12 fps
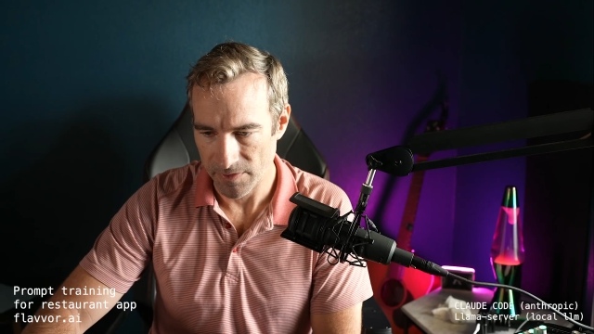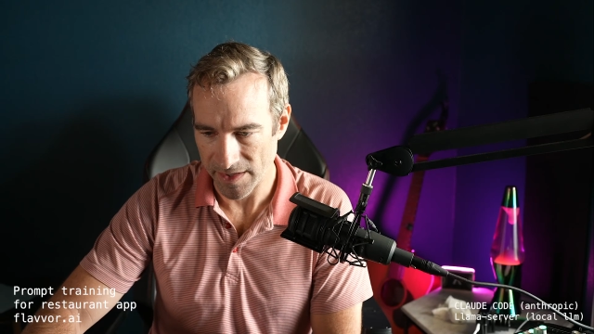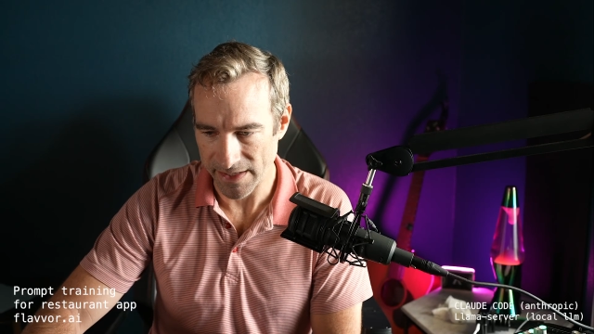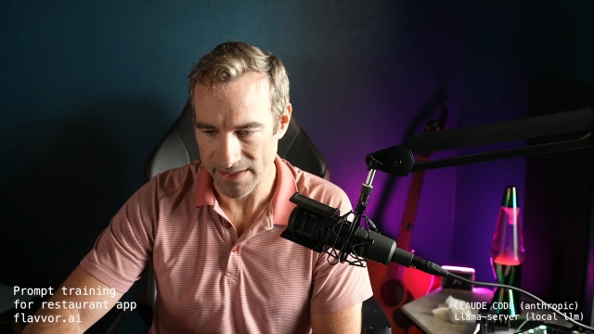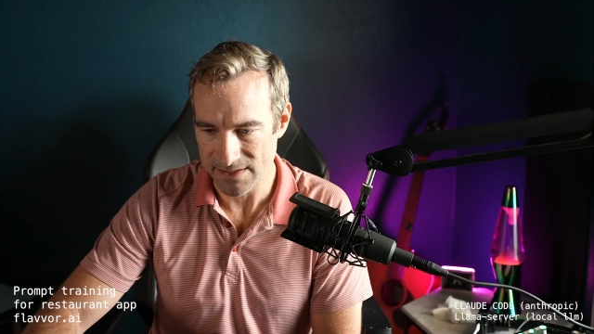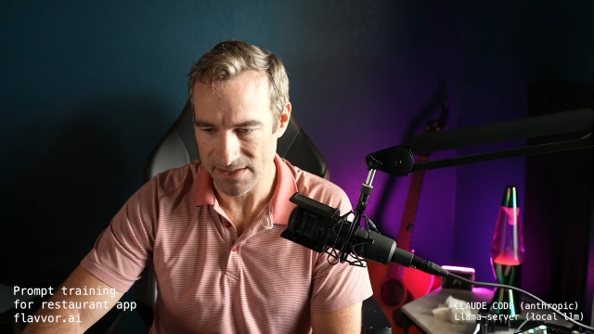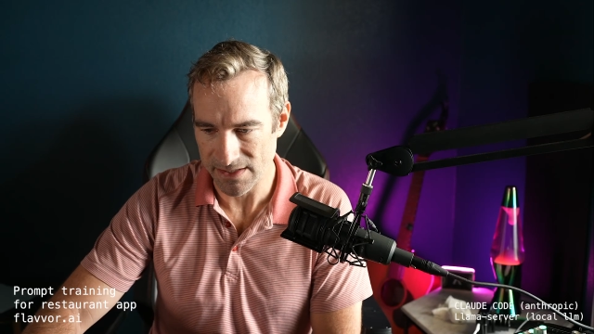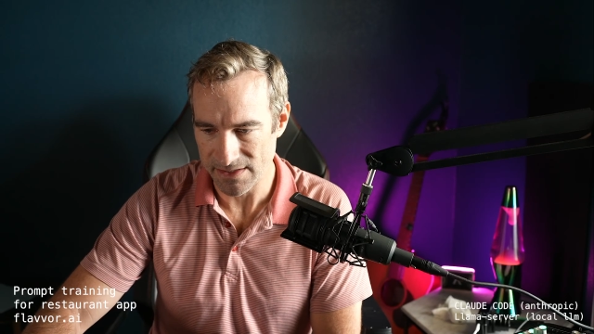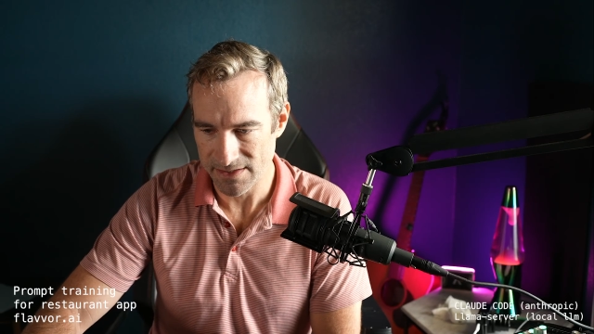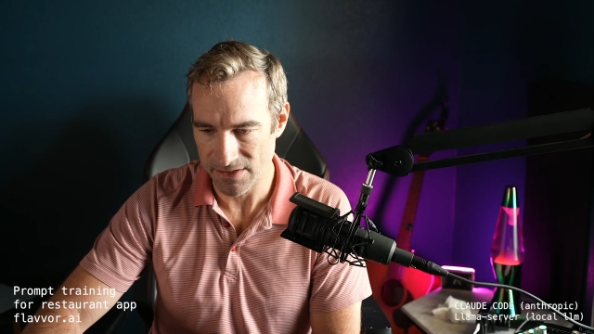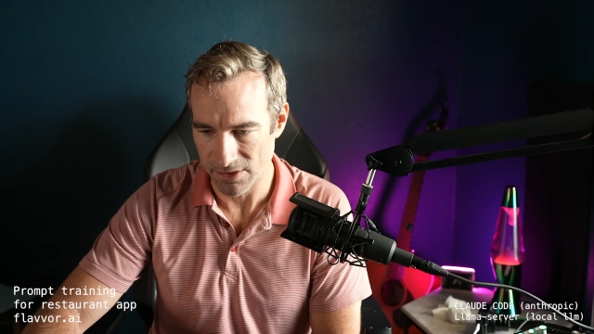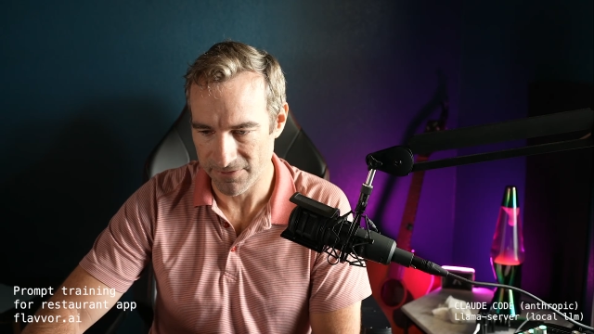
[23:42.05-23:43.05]

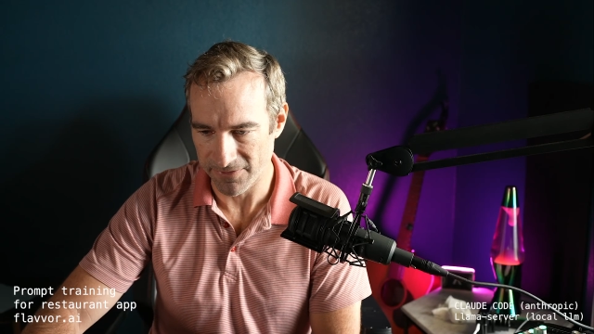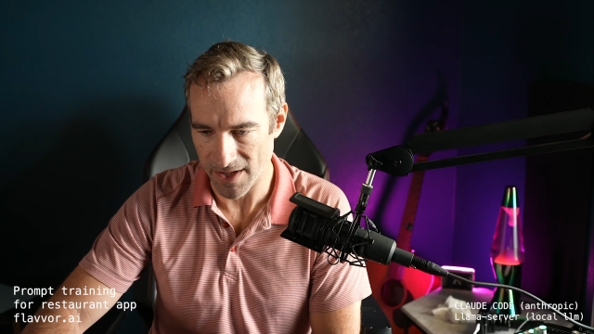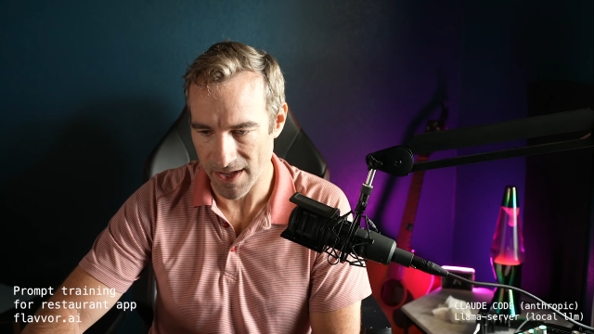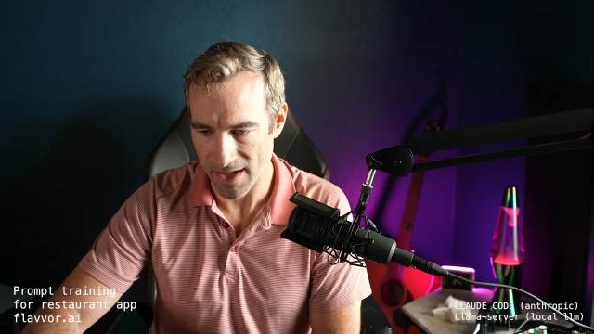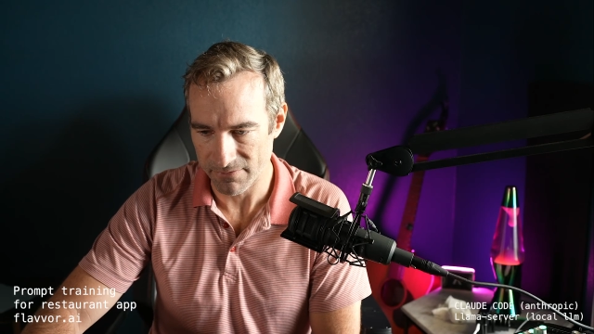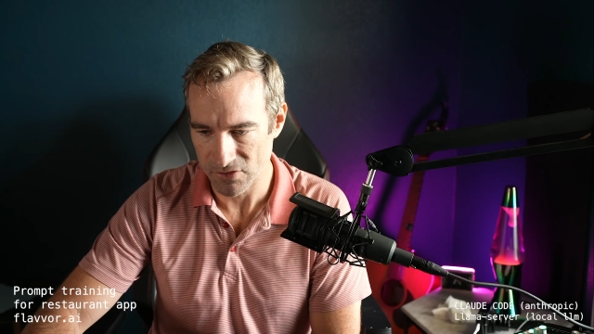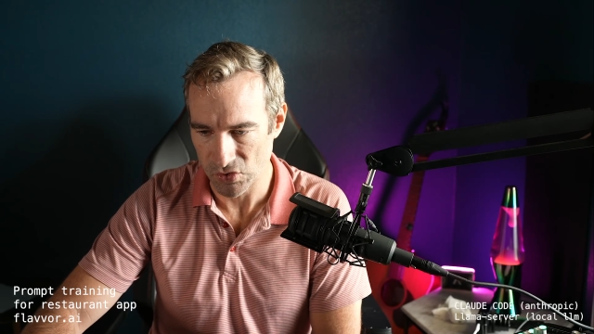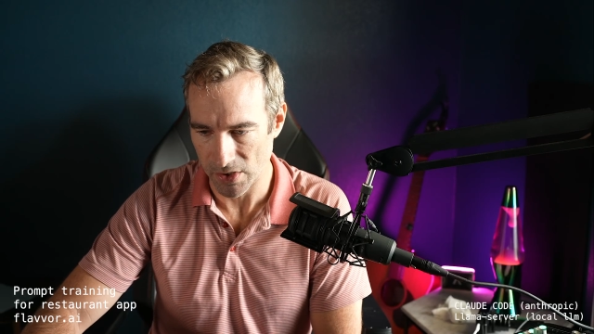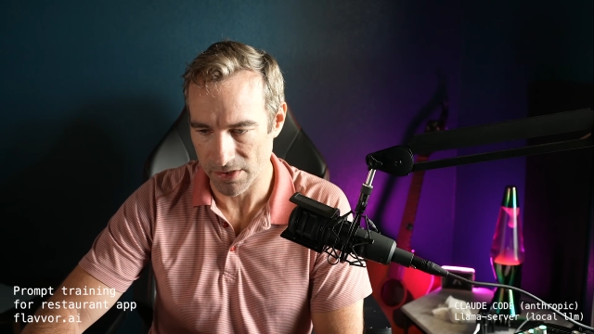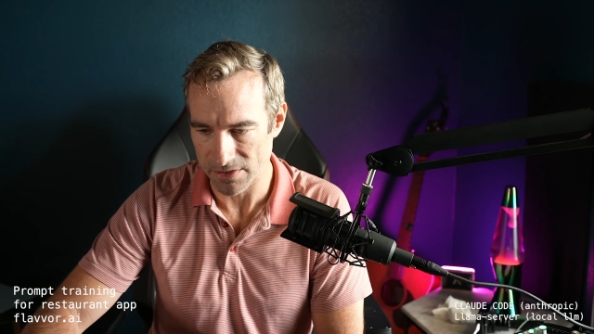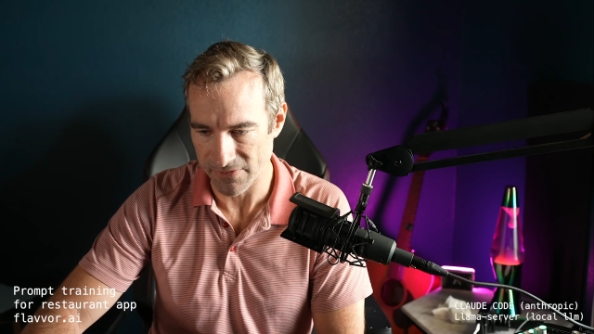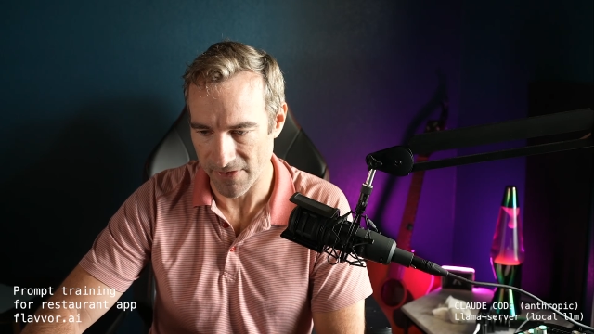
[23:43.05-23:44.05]
EC05
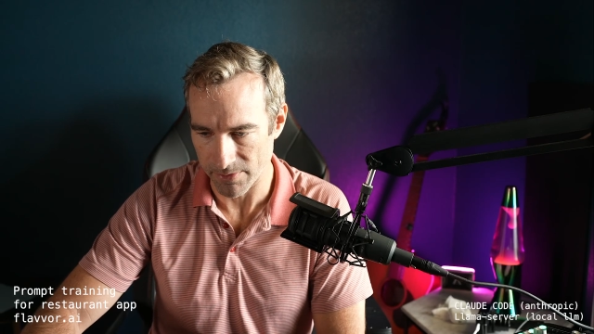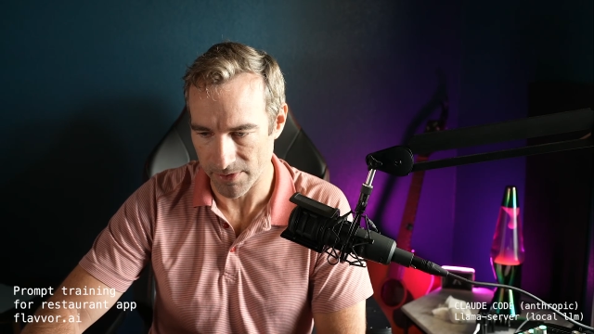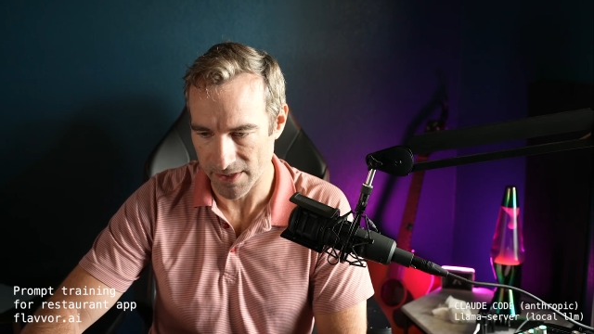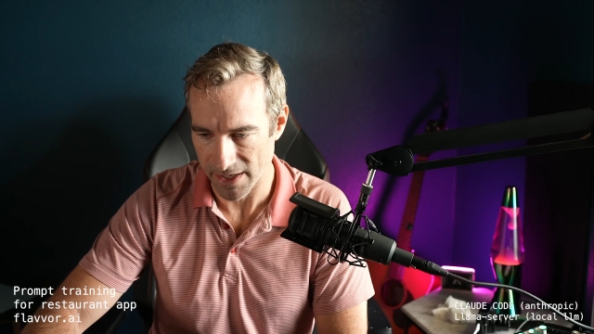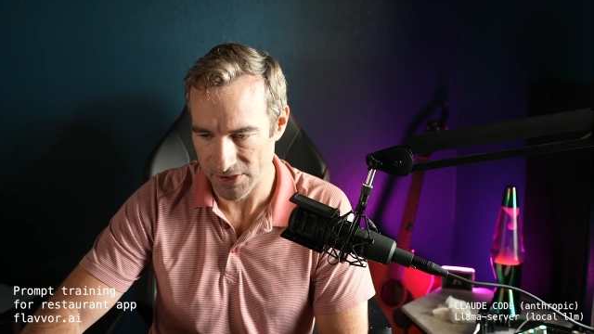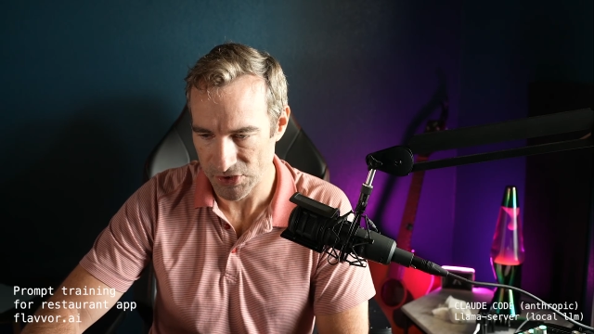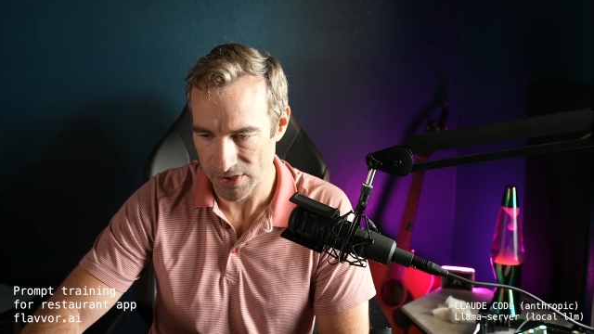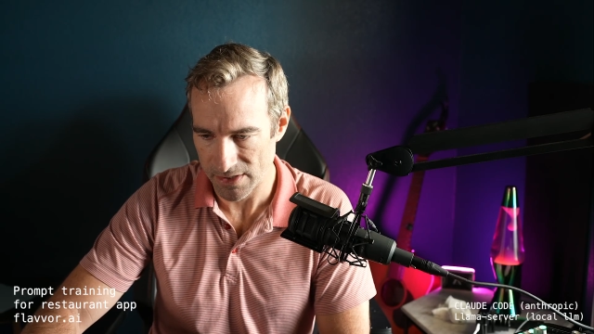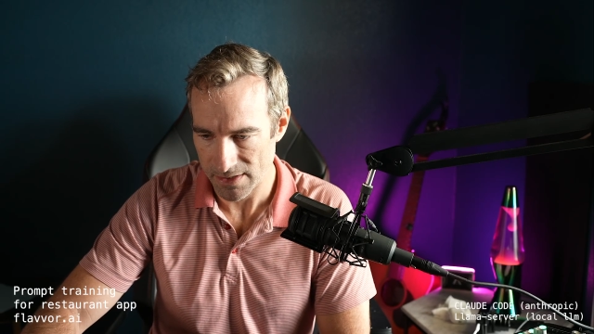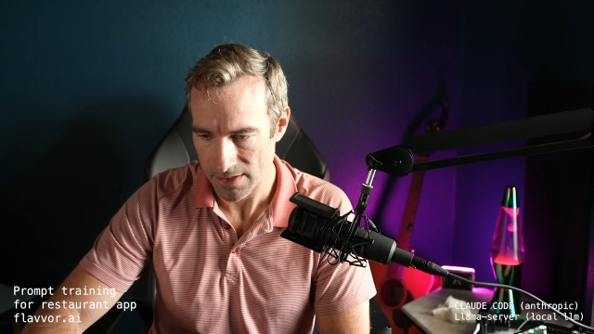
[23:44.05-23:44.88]
triggers fabrication